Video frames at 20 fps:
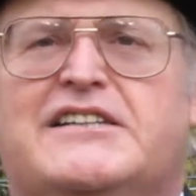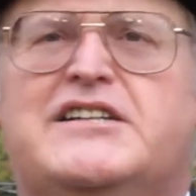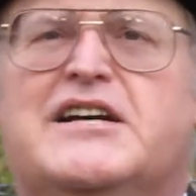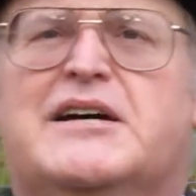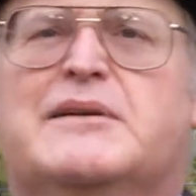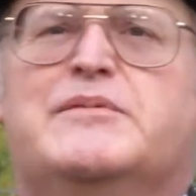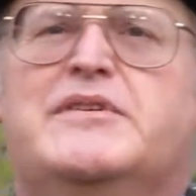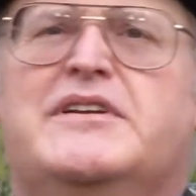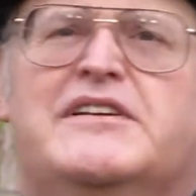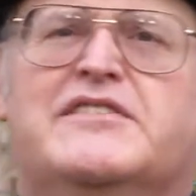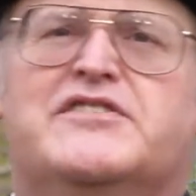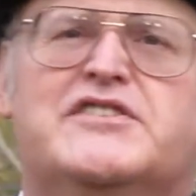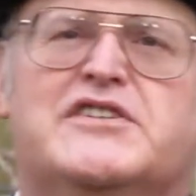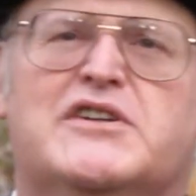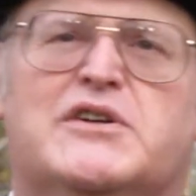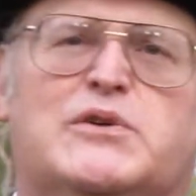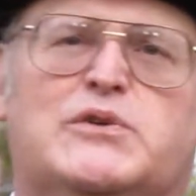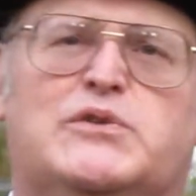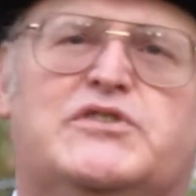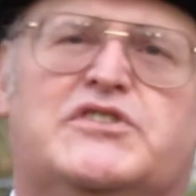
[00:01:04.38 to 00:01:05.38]
company of
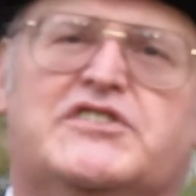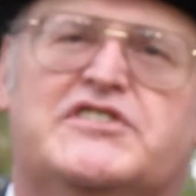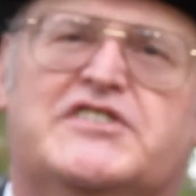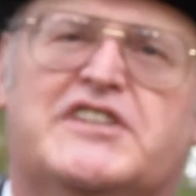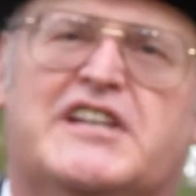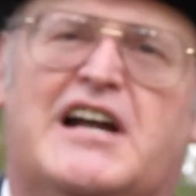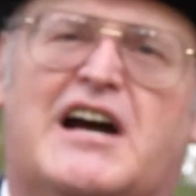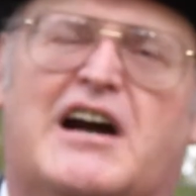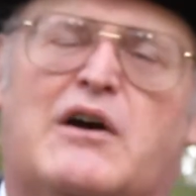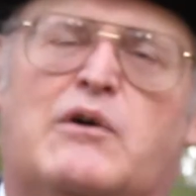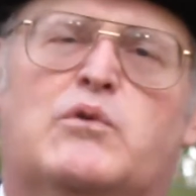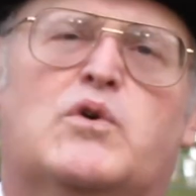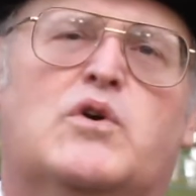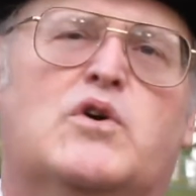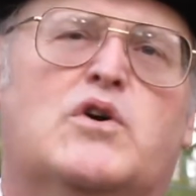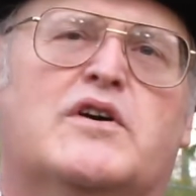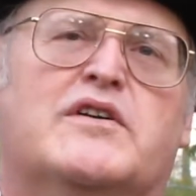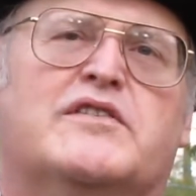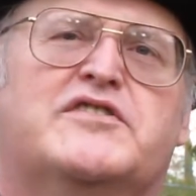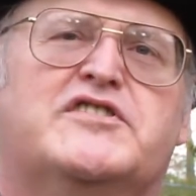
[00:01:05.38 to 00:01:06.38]
soldiers in our
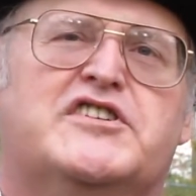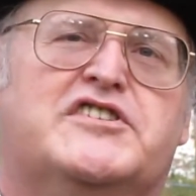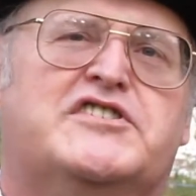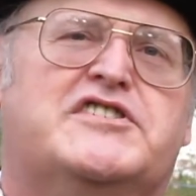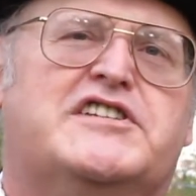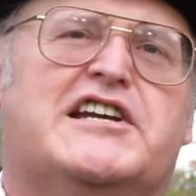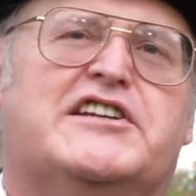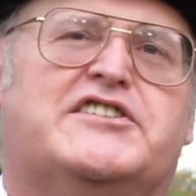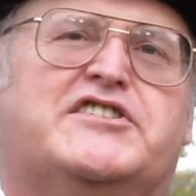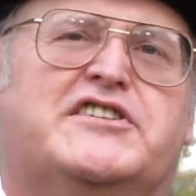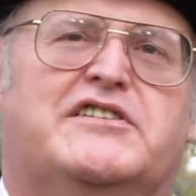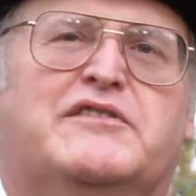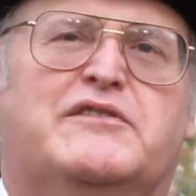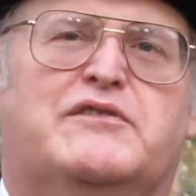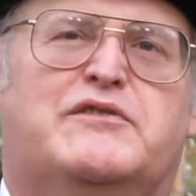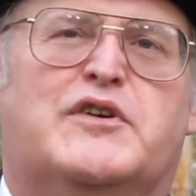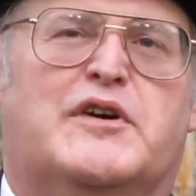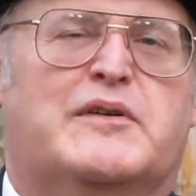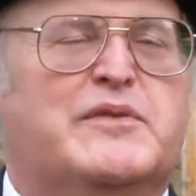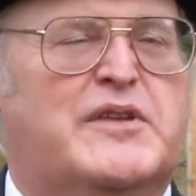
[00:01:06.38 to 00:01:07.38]
War of Secession
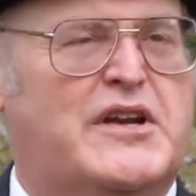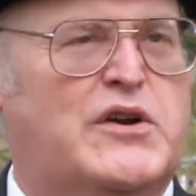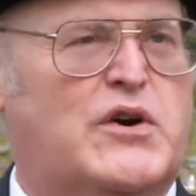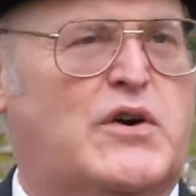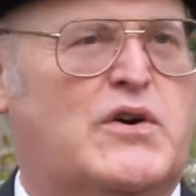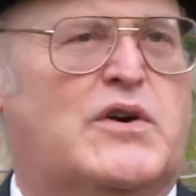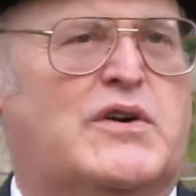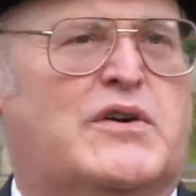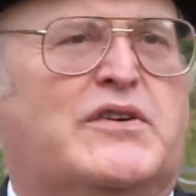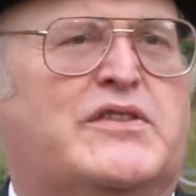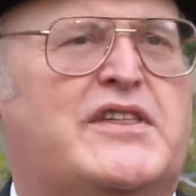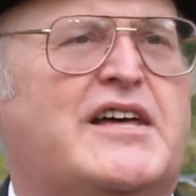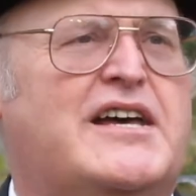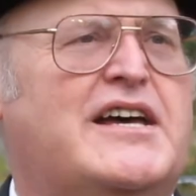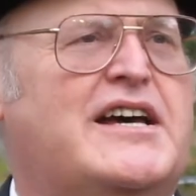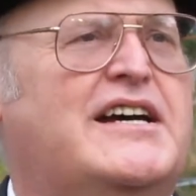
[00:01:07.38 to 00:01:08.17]
from the North.